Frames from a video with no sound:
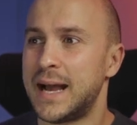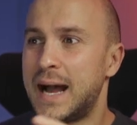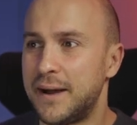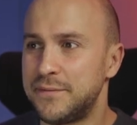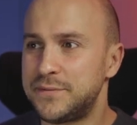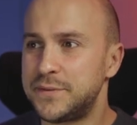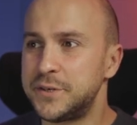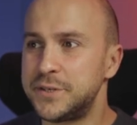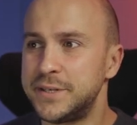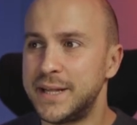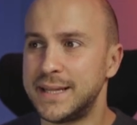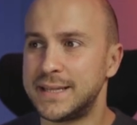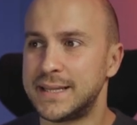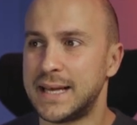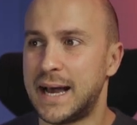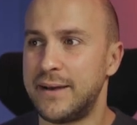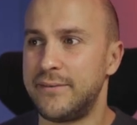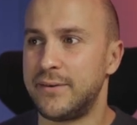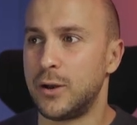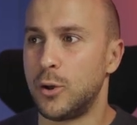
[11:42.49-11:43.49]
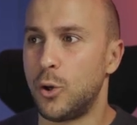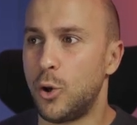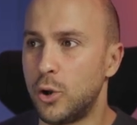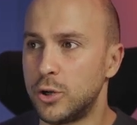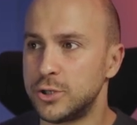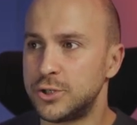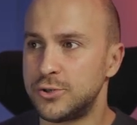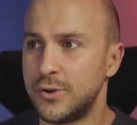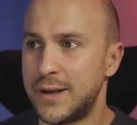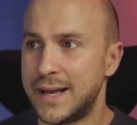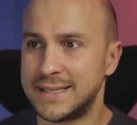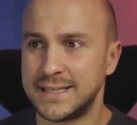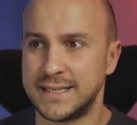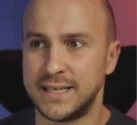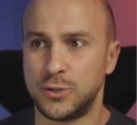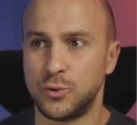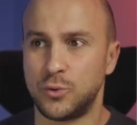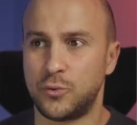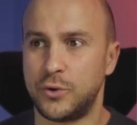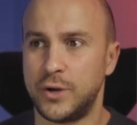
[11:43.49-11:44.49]
After that, I will also ask
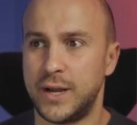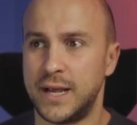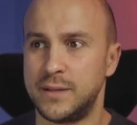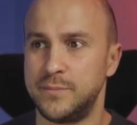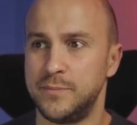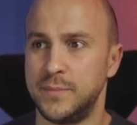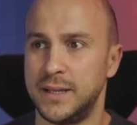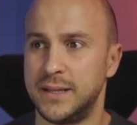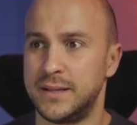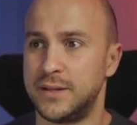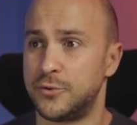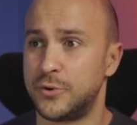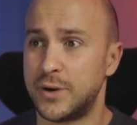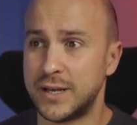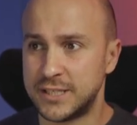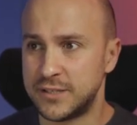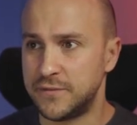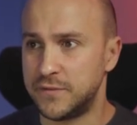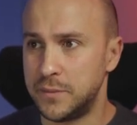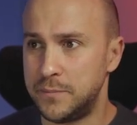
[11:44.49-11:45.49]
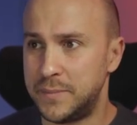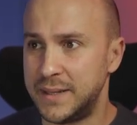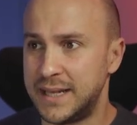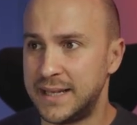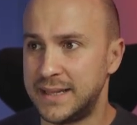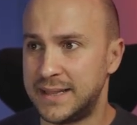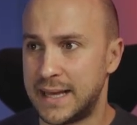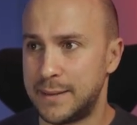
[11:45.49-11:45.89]
it to create me the rest of the bidding